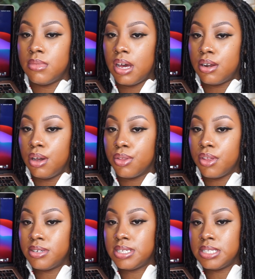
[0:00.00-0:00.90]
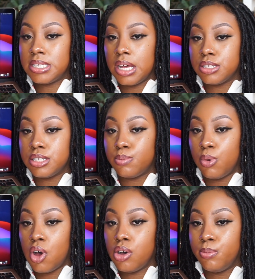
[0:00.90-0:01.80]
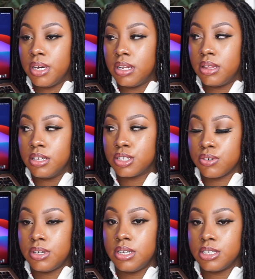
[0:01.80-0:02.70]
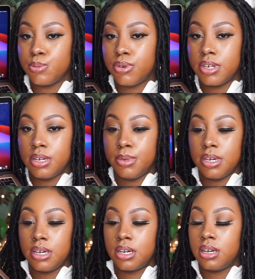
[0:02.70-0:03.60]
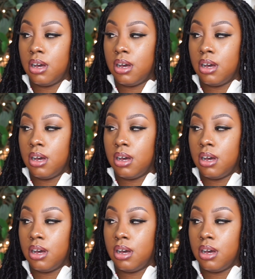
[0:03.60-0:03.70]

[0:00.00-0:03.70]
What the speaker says: I don't know, 13 sounds small, but the screen is pretty big.